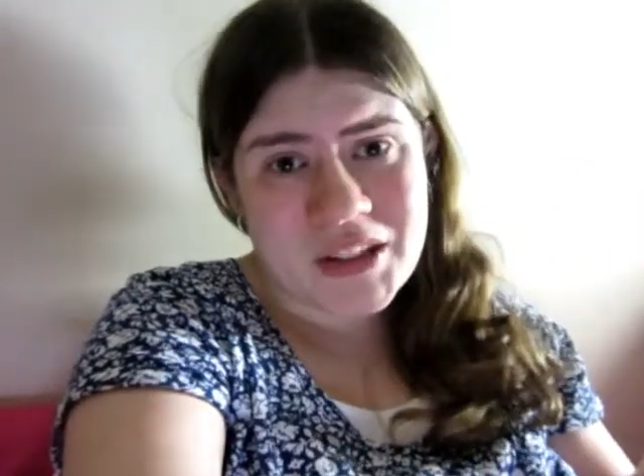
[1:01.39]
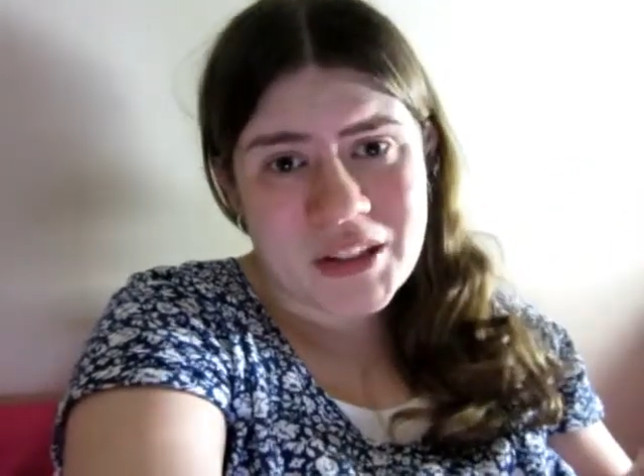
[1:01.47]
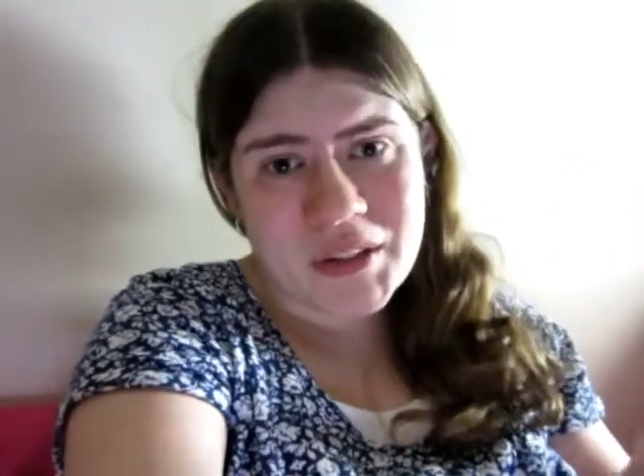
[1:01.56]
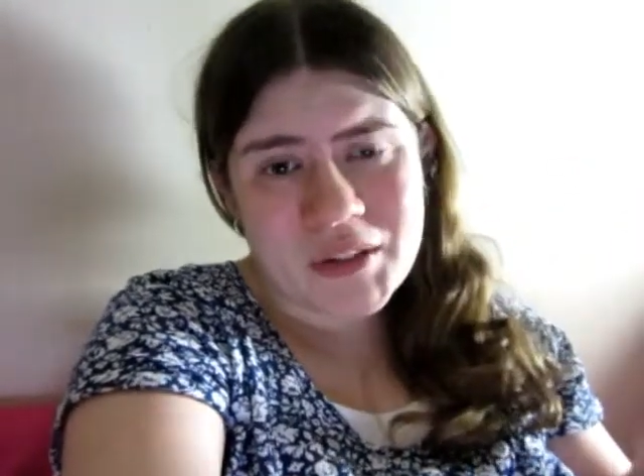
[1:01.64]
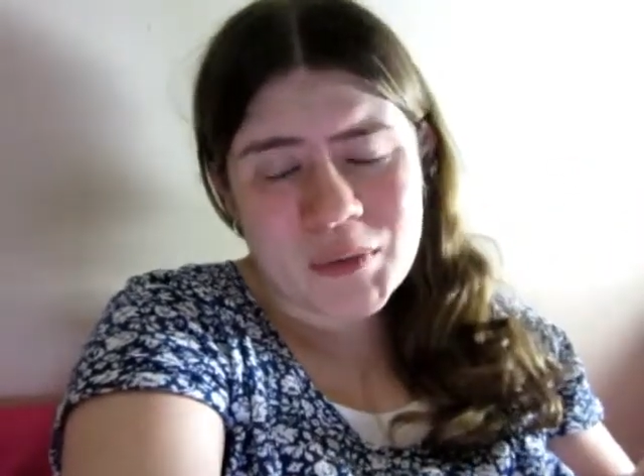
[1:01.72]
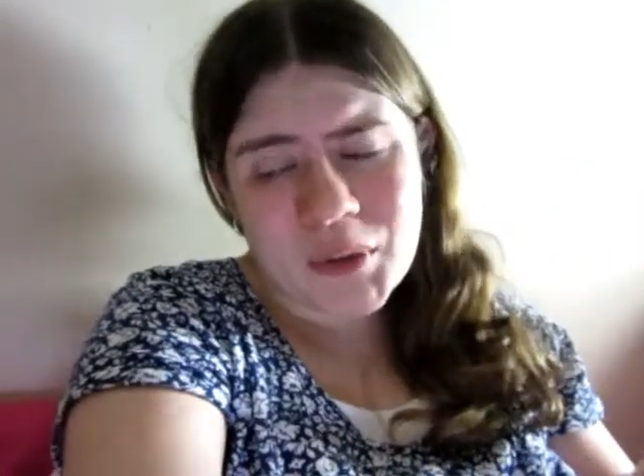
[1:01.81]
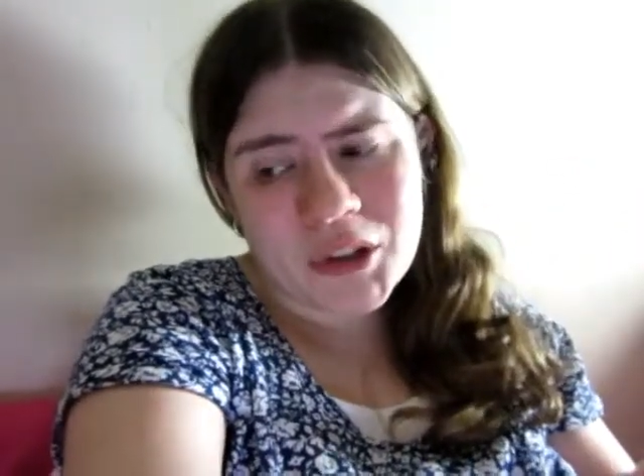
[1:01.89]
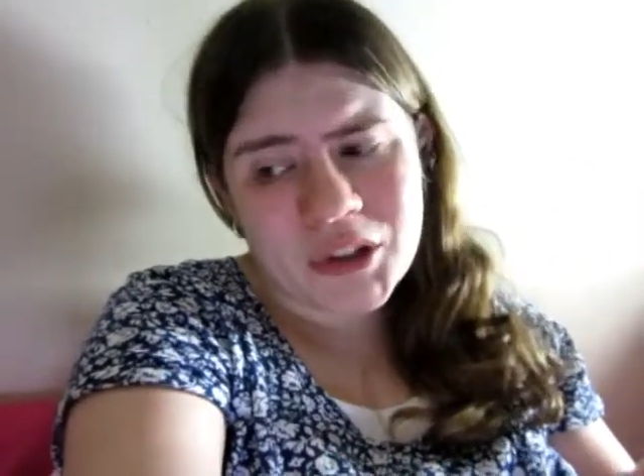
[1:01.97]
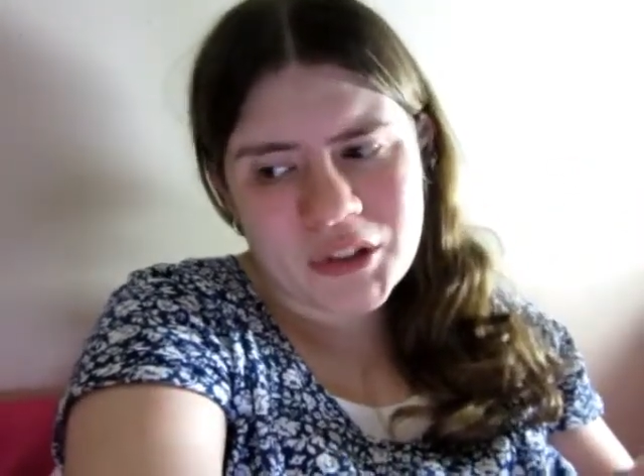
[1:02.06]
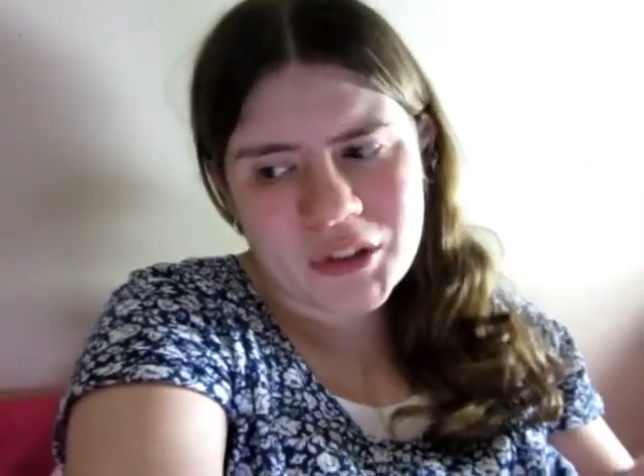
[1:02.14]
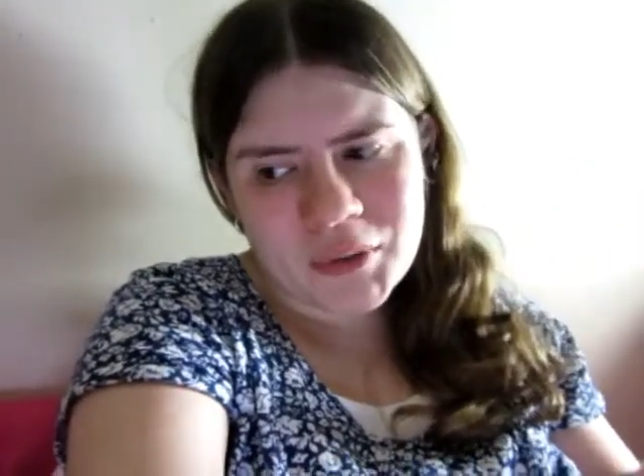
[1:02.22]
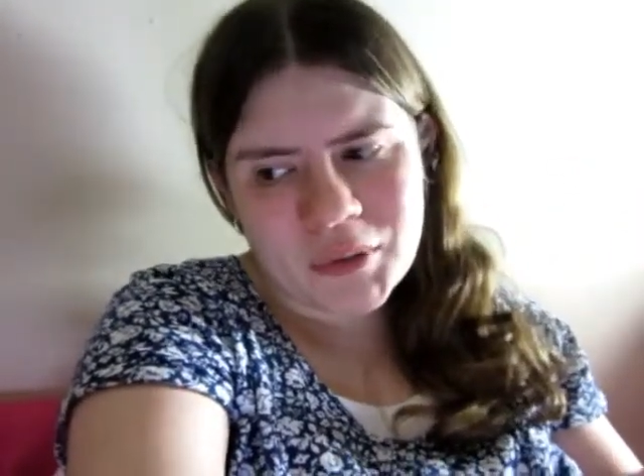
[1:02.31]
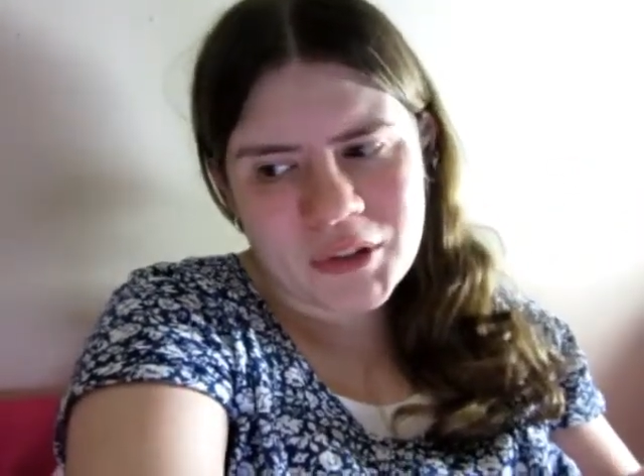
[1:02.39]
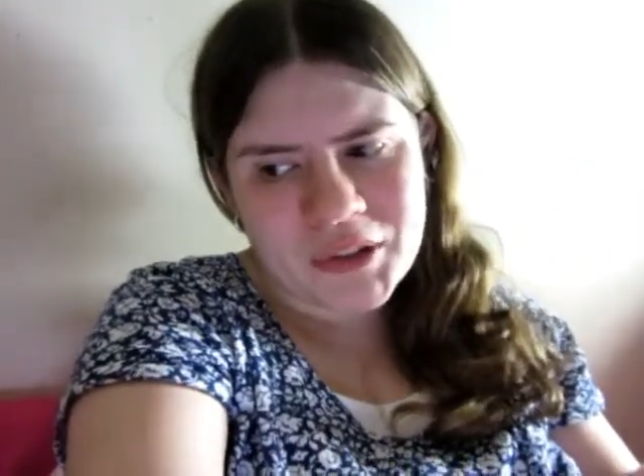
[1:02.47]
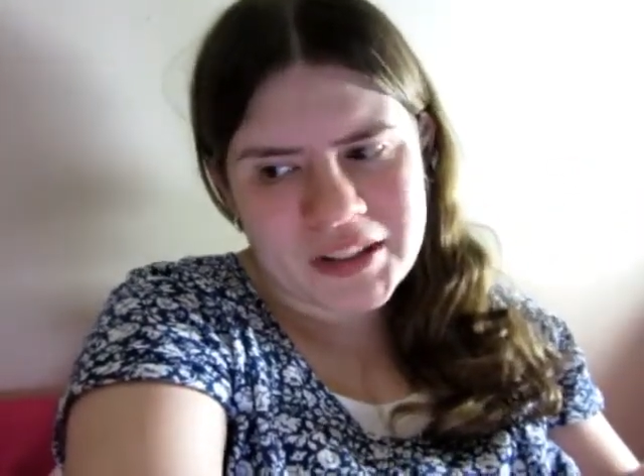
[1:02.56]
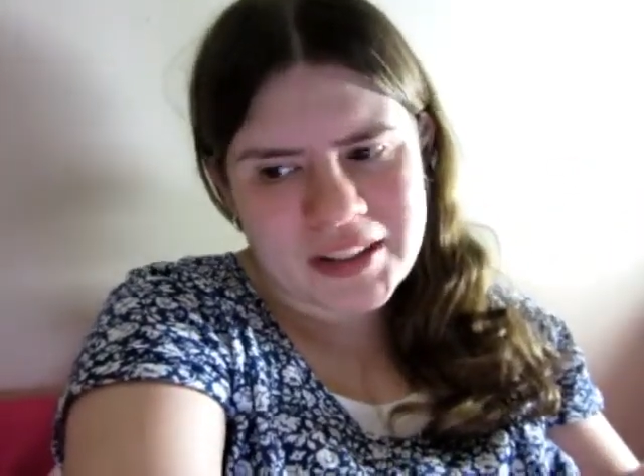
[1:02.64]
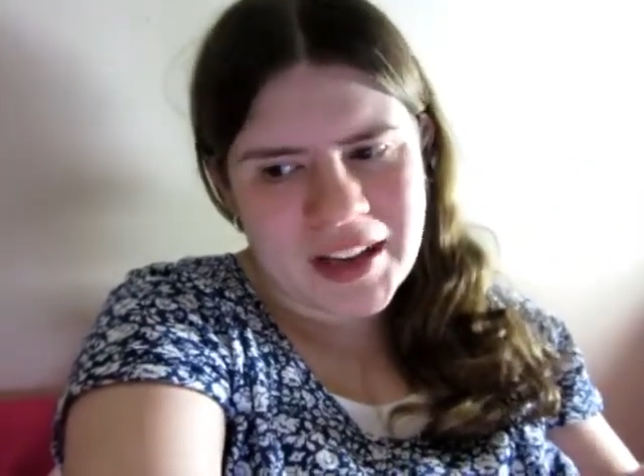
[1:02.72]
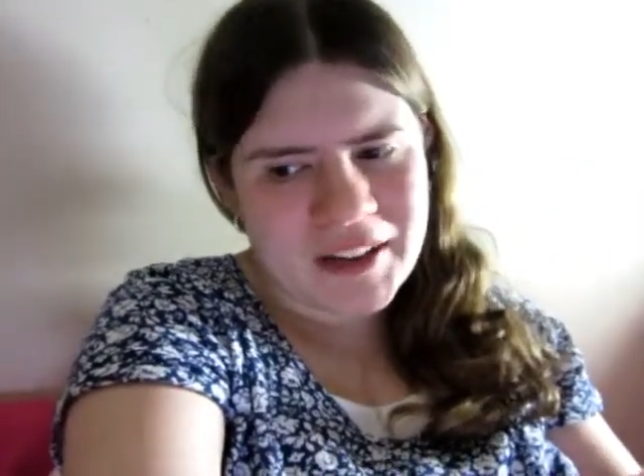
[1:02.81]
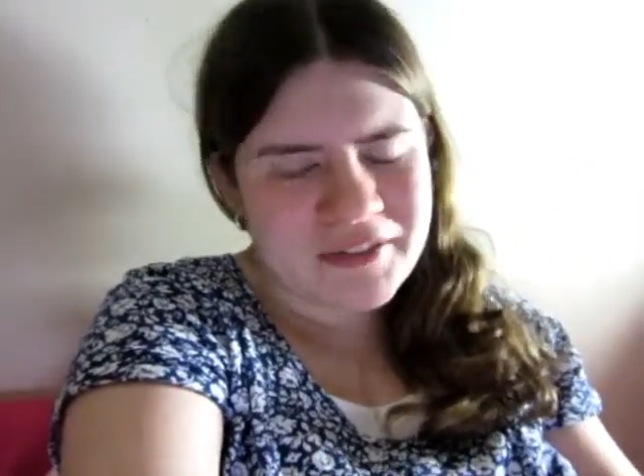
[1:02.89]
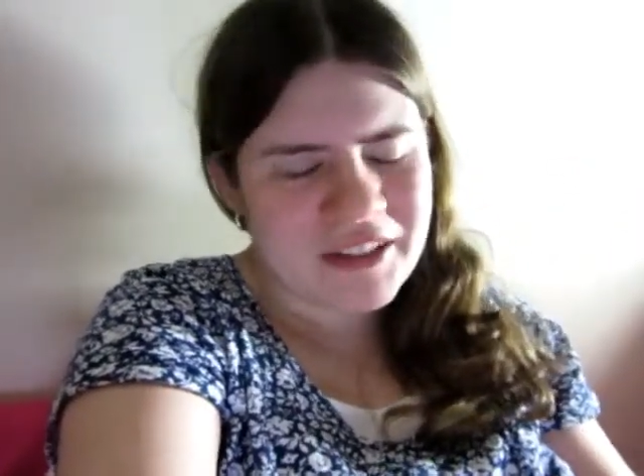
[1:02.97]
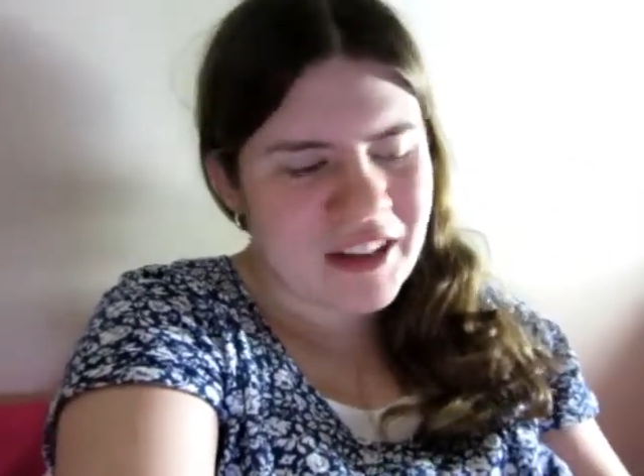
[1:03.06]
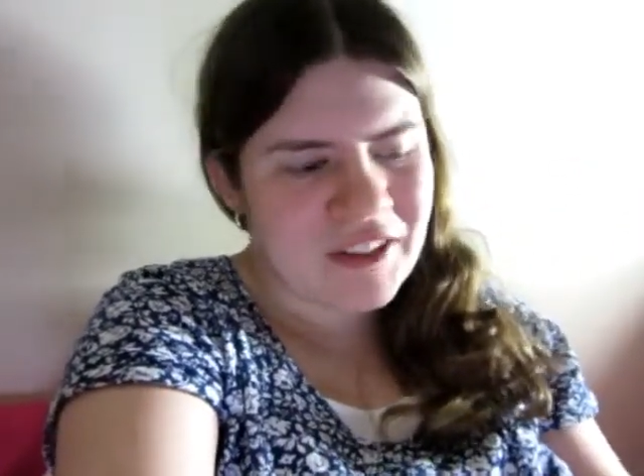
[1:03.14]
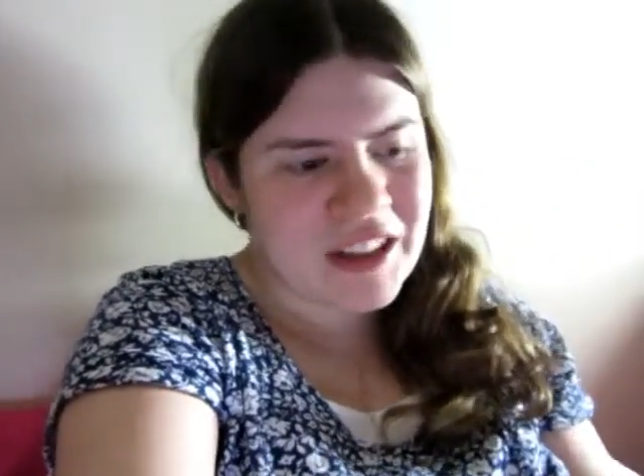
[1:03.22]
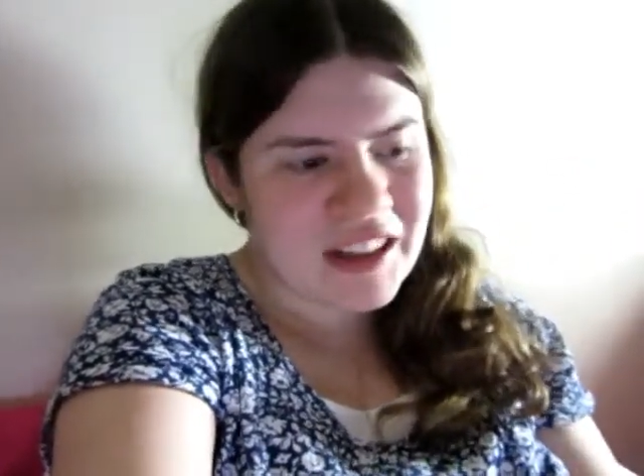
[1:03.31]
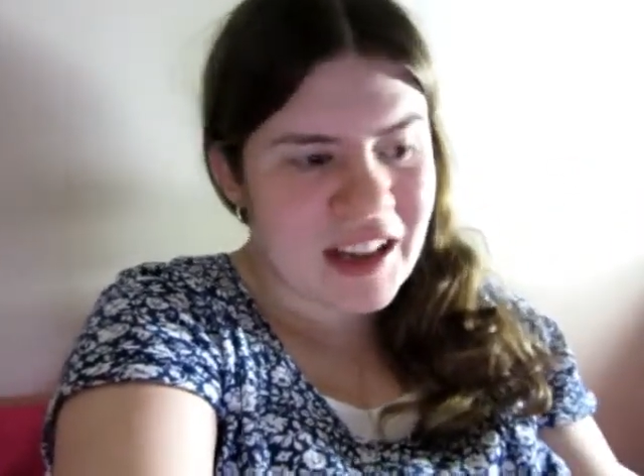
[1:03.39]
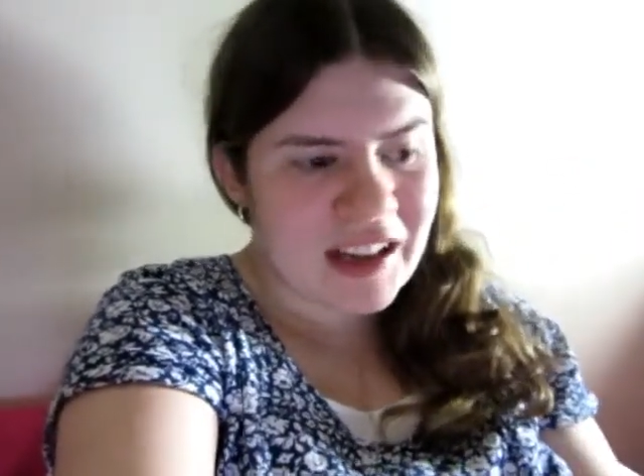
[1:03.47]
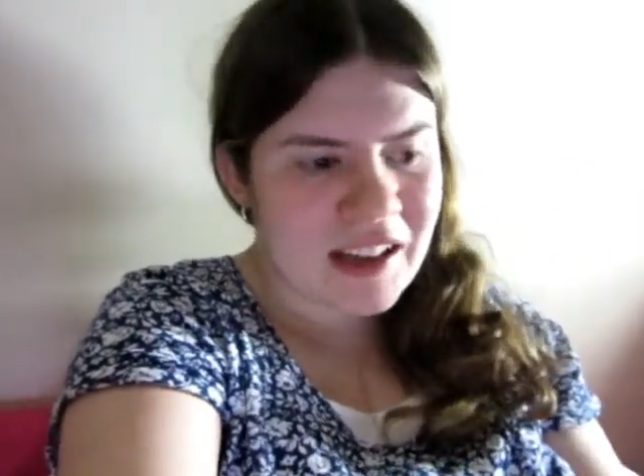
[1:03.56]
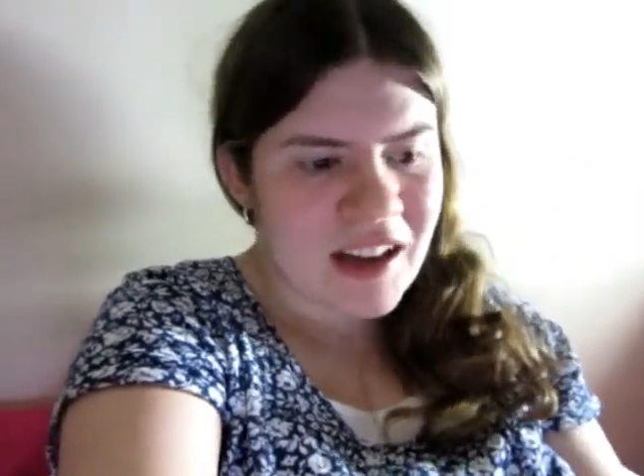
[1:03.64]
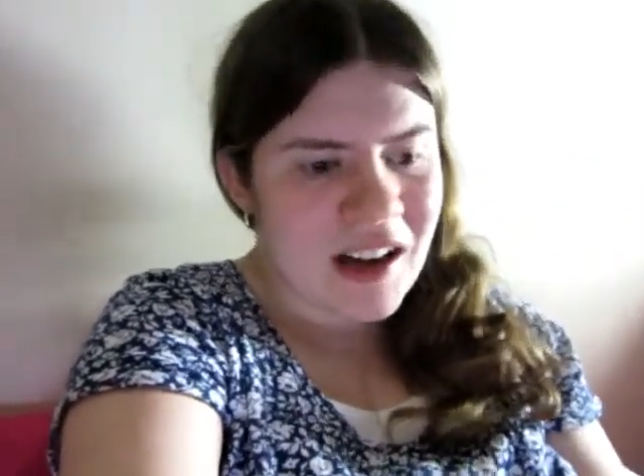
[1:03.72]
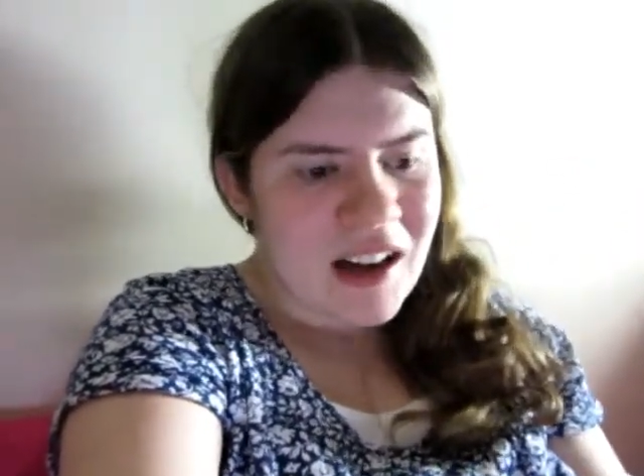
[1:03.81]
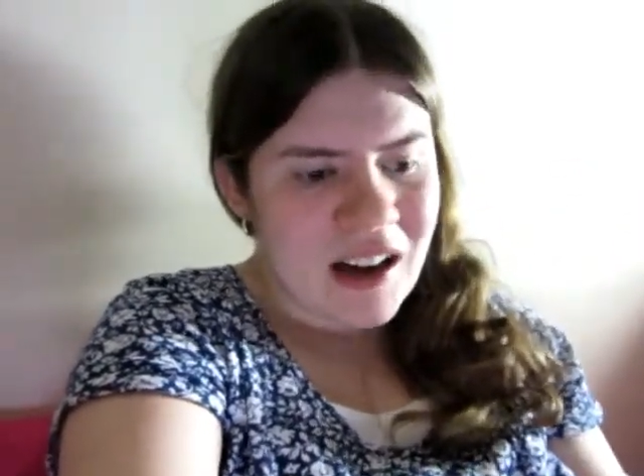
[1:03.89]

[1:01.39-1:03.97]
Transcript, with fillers: so we're all good we're all safe and everything